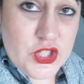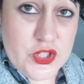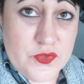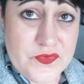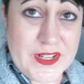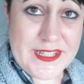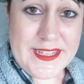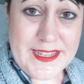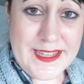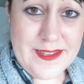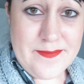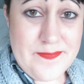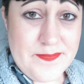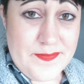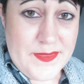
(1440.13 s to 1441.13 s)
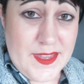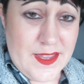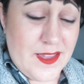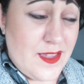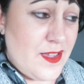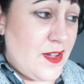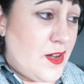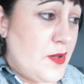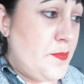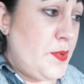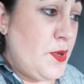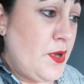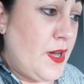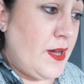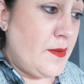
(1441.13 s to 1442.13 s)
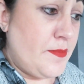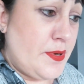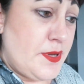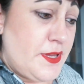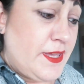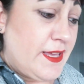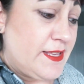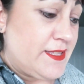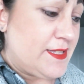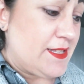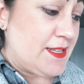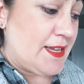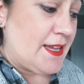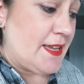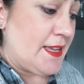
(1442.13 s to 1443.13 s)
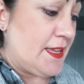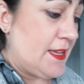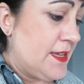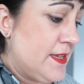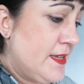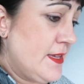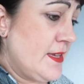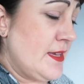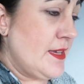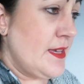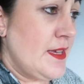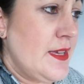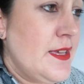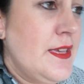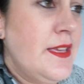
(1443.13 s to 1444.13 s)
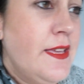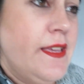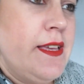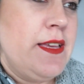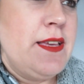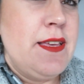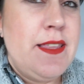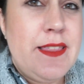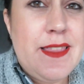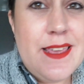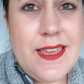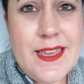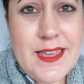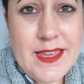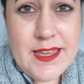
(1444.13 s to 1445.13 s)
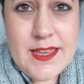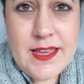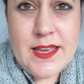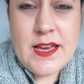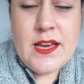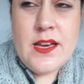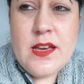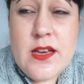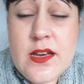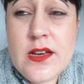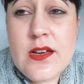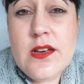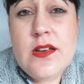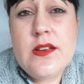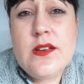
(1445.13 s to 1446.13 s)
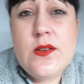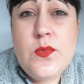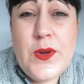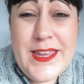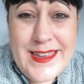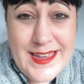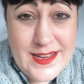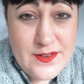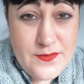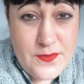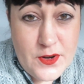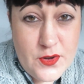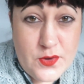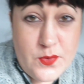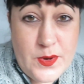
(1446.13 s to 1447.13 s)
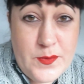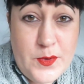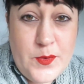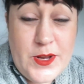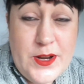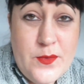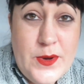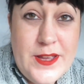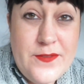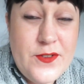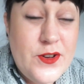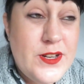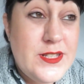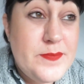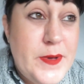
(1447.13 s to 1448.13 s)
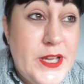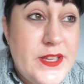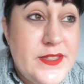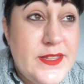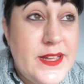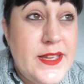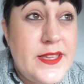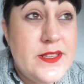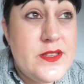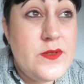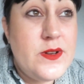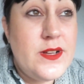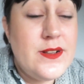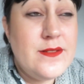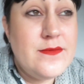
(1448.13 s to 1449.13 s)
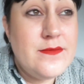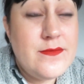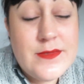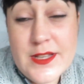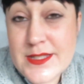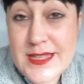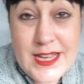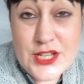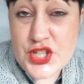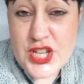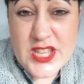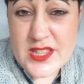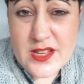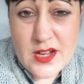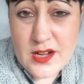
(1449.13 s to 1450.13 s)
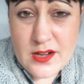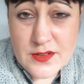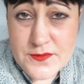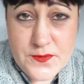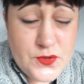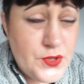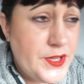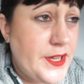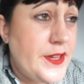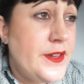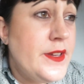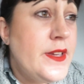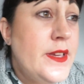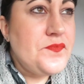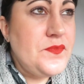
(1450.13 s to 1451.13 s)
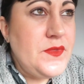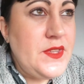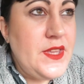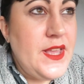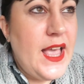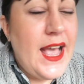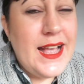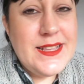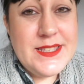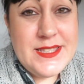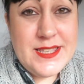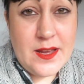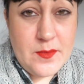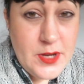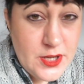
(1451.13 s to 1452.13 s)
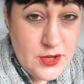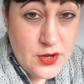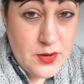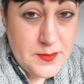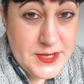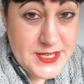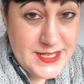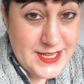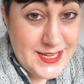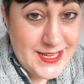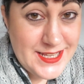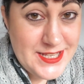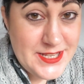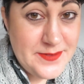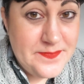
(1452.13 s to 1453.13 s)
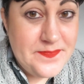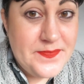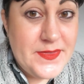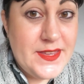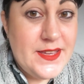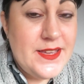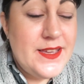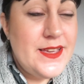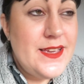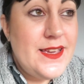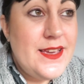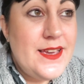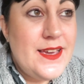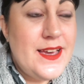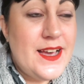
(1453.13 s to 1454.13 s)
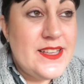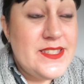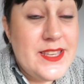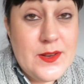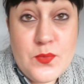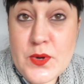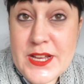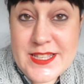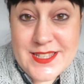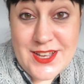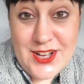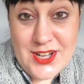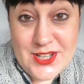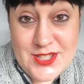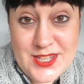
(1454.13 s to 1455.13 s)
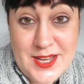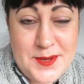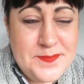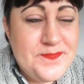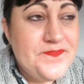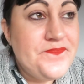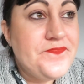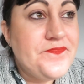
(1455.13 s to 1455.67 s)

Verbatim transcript: watched it already, I put up yesterday the weekend vlog when we went away for Holly's birthday. So I'll attach it in the card for you. And someone commented and said, "Where's Carter?"